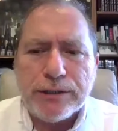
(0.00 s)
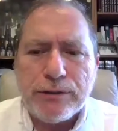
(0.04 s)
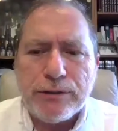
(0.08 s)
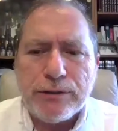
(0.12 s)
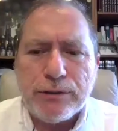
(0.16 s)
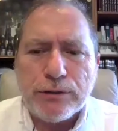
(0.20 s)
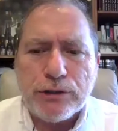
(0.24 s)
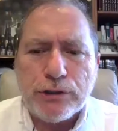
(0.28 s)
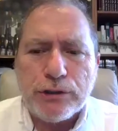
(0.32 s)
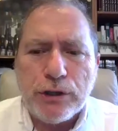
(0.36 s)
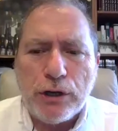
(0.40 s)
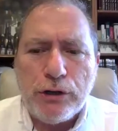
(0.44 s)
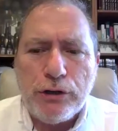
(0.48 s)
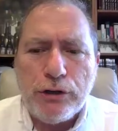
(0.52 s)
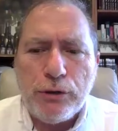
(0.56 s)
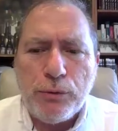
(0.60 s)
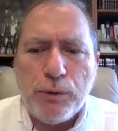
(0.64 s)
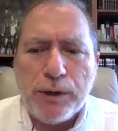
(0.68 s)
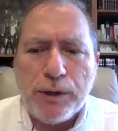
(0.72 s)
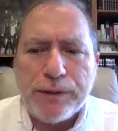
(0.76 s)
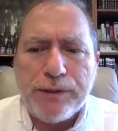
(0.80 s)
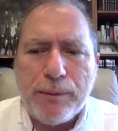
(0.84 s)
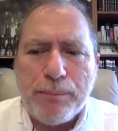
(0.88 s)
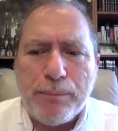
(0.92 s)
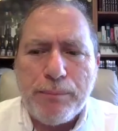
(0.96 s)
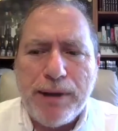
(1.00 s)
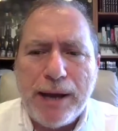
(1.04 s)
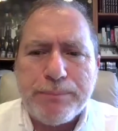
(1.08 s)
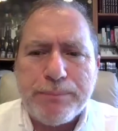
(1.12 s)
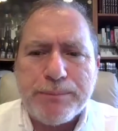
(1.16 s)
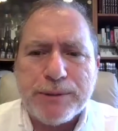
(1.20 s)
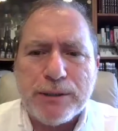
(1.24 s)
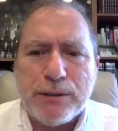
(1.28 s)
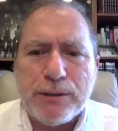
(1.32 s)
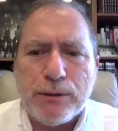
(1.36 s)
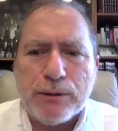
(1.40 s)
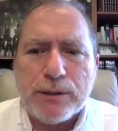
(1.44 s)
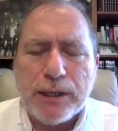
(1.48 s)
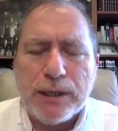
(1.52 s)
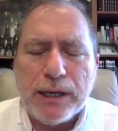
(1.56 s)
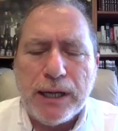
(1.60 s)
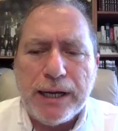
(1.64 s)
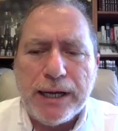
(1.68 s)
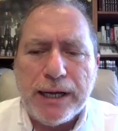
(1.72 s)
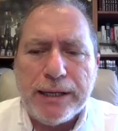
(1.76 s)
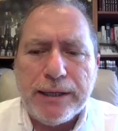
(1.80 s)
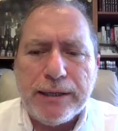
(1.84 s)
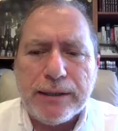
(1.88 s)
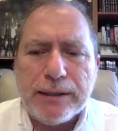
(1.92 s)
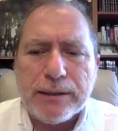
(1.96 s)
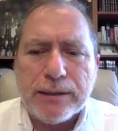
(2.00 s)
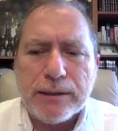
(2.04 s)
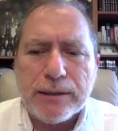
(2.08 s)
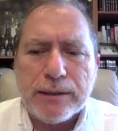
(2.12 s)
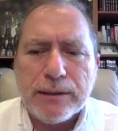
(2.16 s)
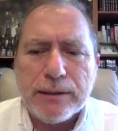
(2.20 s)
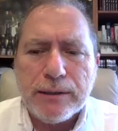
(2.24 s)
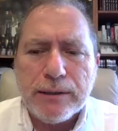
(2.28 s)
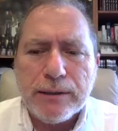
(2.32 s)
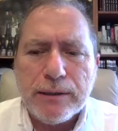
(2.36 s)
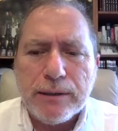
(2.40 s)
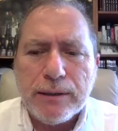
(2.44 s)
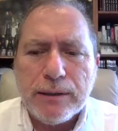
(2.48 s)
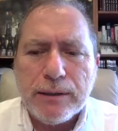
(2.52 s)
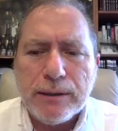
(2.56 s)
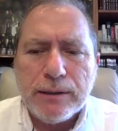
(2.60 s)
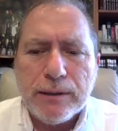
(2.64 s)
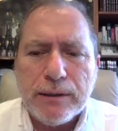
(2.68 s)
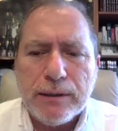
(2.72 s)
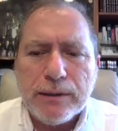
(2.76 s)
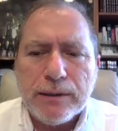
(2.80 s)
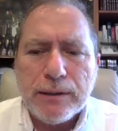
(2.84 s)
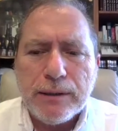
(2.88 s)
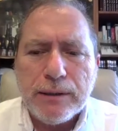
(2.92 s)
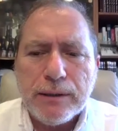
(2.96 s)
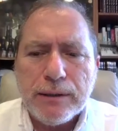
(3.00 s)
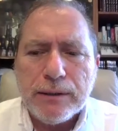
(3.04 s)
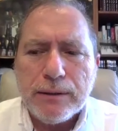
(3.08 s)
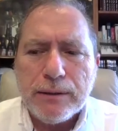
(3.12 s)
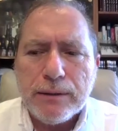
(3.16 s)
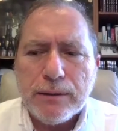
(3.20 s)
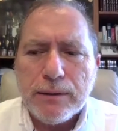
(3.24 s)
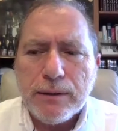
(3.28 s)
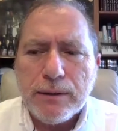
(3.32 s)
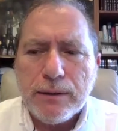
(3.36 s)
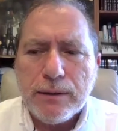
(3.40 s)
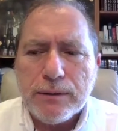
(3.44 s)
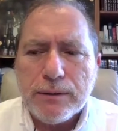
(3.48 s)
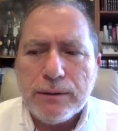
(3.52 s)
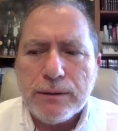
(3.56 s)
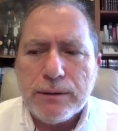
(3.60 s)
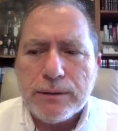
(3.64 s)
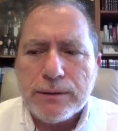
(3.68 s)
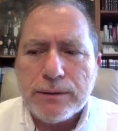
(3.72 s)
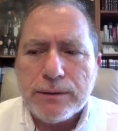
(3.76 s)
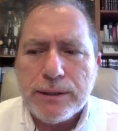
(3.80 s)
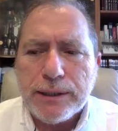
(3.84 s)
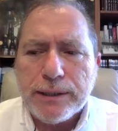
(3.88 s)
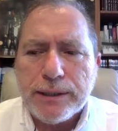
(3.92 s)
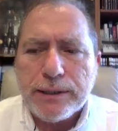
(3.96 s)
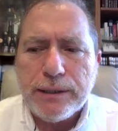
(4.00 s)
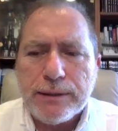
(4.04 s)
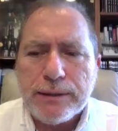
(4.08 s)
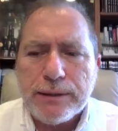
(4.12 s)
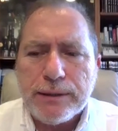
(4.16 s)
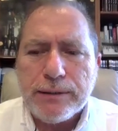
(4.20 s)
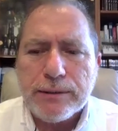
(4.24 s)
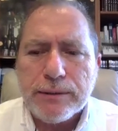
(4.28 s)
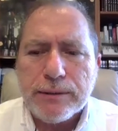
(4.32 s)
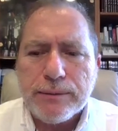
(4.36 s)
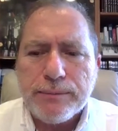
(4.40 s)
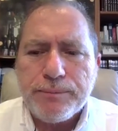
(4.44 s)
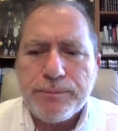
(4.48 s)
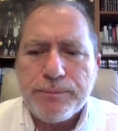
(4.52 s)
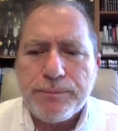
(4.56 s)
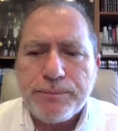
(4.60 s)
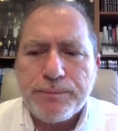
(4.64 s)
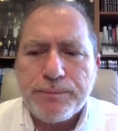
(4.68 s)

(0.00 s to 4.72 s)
just to show you what the maps look like. Hold on a second.